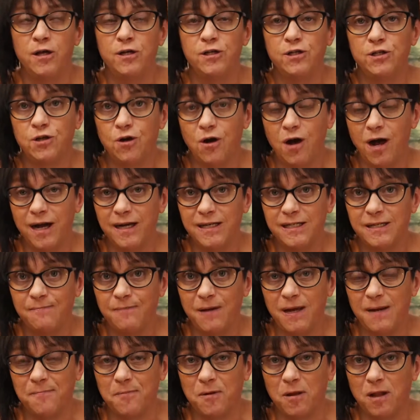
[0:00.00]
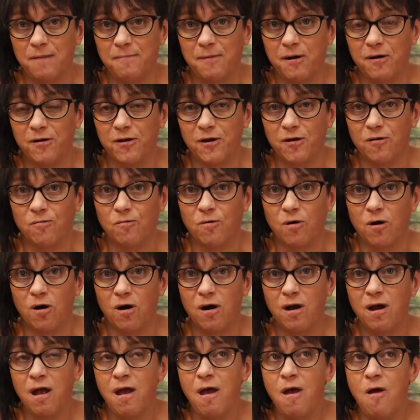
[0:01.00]
talk to people about your
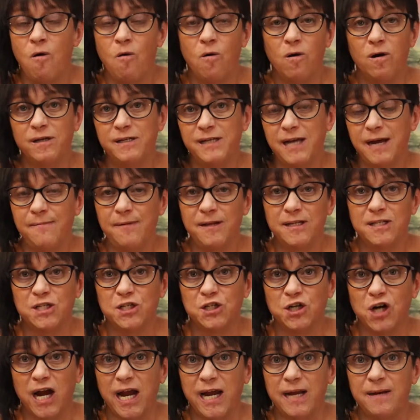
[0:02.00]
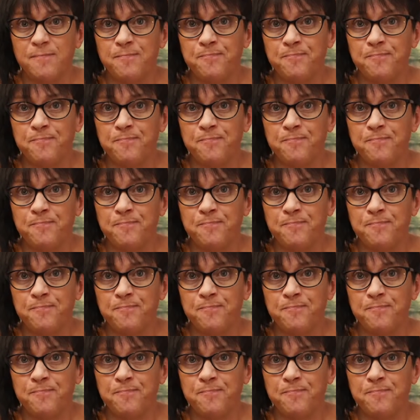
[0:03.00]
work, or demonstrate.